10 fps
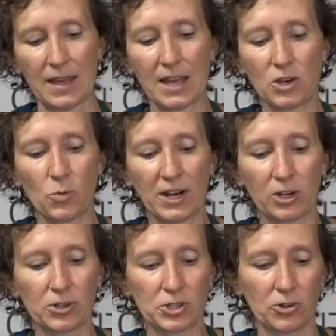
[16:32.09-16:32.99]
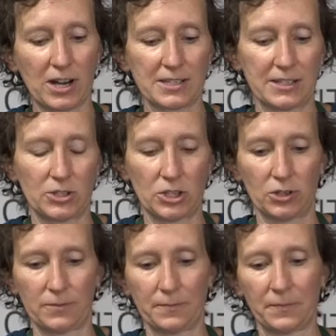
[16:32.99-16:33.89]
And you want to crisscross it
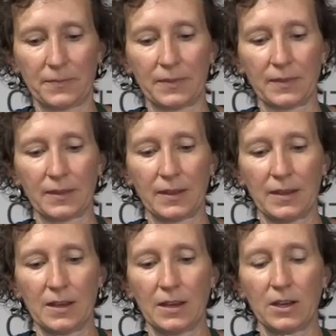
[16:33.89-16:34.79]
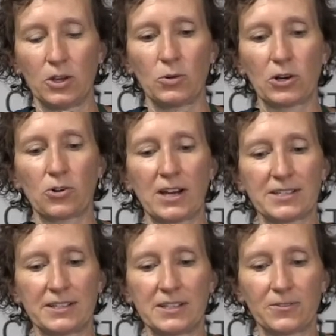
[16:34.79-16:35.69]
too. You want to
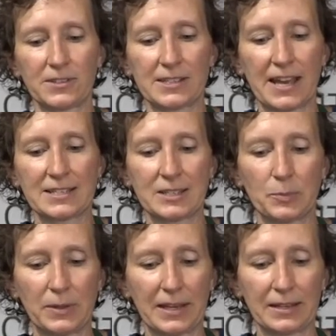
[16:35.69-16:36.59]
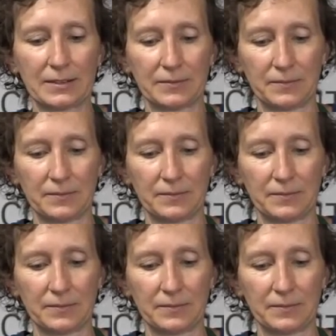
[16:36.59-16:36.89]
cross to different sides of the plant